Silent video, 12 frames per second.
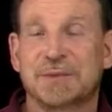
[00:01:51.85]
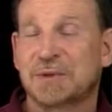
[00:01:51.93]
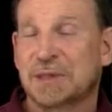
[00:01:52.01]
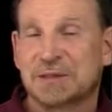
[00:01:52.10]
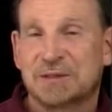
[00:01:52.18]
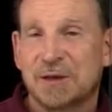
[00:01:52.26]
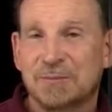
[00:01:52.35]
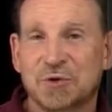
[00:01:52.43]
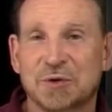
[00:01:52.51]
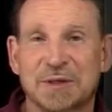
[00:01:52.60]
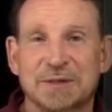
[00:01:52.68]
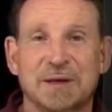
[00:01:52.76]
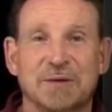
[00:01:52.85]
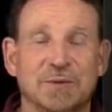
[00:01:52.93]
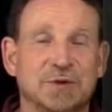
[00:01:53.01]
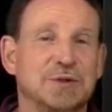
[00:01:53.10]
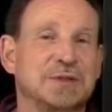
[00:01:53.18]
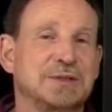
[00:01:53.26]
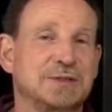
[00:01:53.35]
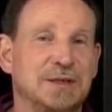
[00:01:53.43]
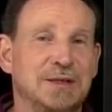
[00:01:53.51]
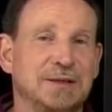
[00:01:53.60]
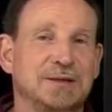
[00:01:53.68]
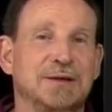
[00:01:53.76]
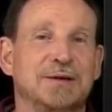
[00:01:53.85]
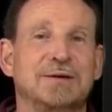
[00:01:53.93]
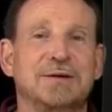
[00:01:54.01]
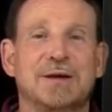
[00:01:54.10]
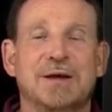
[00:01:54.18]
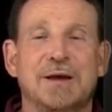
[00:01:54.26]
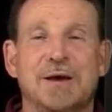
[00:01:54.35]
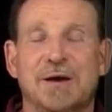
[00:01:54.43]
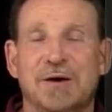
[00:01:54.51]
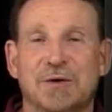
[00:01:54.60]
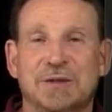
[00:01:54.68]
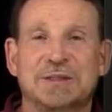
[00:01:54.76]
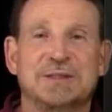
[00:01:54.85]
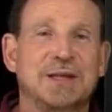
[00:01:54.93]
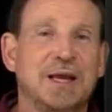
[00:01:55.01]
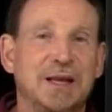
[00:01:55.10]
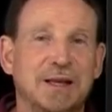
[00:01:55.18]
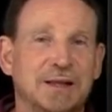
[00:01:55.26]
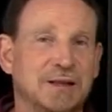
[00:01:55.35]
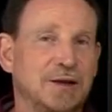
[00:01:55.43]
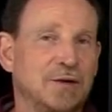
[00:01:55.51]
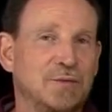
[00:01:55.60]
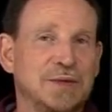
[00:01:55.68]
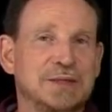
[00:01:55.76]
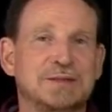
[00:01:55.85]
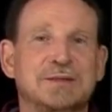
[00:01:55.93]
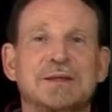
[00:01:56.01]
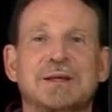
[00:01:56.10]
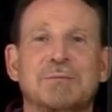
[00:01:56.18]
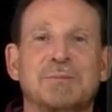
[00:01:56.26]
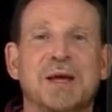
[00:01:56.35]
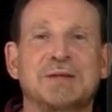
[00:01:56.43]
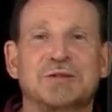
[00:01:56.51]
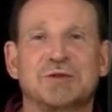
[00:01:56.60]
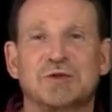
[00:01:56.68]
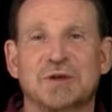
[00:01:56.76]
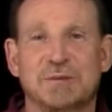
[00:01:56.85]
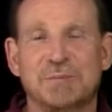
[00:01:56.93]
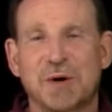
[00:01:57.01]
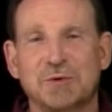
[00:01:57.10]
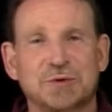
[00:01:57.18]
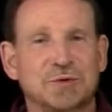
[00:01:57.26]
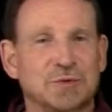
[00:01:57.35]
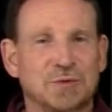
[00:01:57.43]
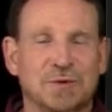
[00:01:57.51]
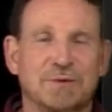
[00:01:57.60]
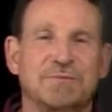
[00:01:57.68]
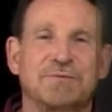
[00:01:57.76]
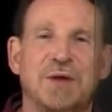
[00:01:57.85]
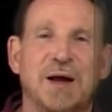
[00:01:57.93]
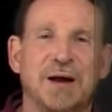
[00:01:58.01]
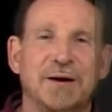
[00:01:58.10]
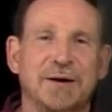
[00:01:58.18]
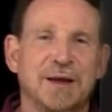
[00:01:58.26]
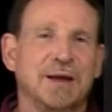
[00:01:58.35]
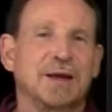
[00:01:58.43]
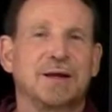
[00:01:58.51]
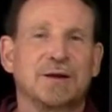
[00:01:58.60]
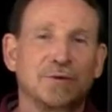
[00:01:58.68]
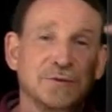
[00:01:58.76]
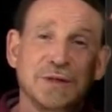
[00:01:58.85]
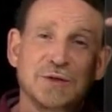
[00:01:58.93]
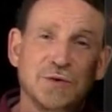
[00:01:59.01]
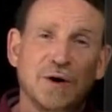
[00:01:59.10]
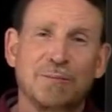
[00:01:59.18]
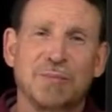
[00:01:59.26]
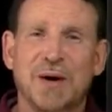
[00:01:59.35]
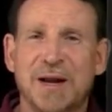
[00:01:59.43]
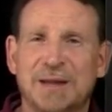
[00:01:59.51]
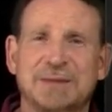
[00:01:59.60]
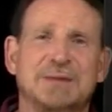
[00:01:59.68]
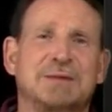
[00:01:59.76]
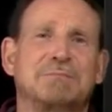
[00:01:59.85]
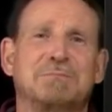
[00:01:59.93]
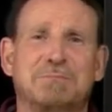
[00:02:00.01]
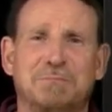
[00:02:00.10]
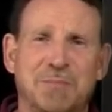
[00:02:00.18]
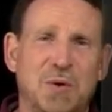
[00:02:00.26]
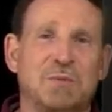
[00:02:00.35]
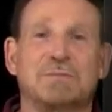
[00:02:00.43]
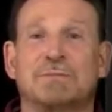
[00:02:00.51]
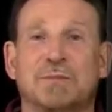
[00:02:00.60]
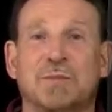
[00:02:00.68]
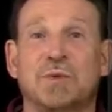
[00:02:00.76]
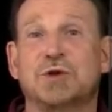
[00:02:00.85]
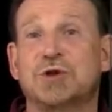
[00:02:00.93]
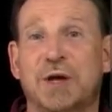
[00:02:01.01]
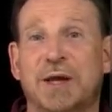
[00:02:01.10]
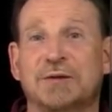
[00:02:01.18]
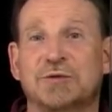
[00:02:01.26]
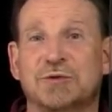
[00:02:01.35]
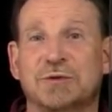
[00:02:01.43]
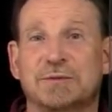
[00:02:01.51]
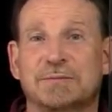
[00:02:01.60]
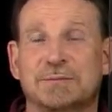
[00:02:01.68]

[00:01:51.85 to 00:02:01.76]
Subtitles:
And the assumption is that we're just sitting there or standing there and we see a message in a poster or a flyer. It goes into our brains and boom, we're changed.